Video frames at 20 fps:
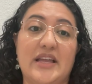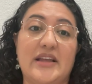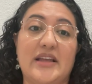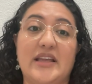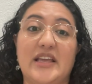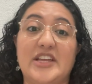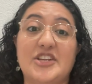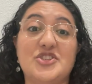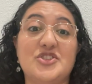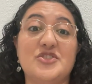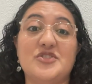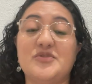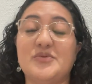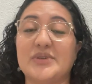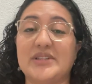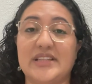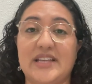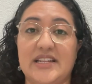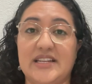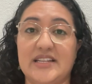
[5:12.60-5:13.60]
issues
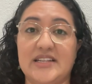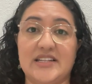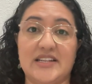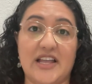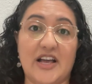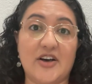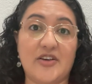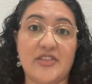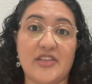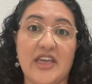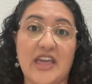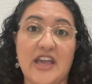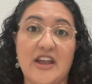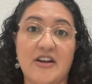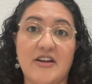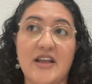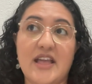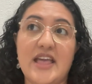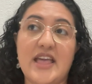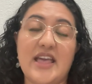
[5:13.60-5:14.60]
related in healthcare
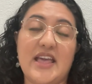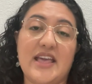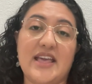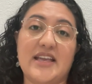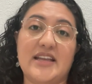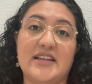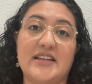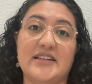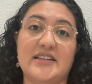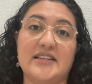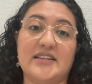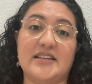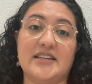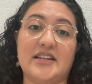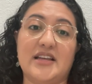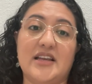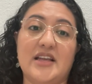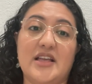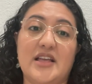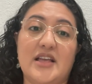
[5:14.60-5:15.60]
in
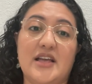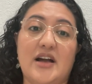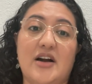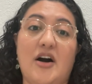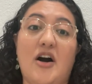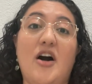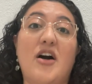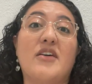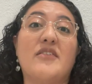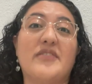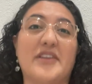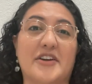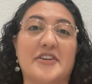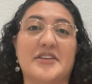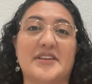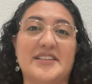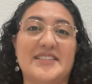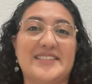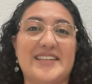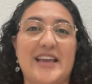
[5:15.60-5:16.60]
all
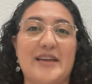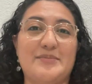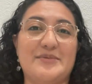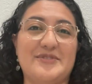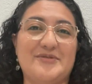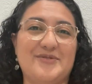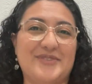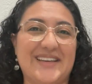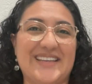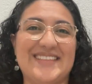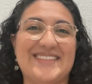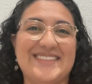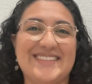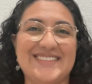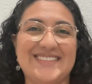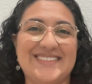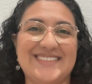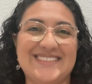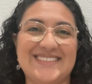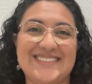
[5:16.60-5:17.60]
various types of ways.
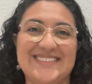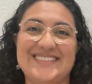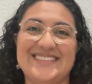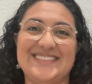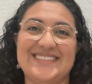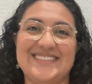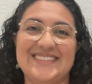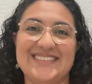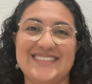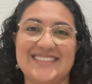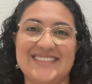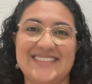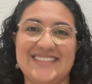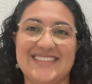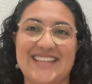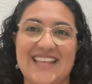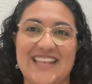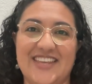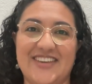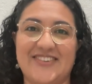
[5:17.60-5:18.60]

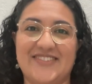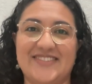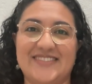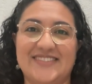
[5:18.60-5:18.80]
Thank you.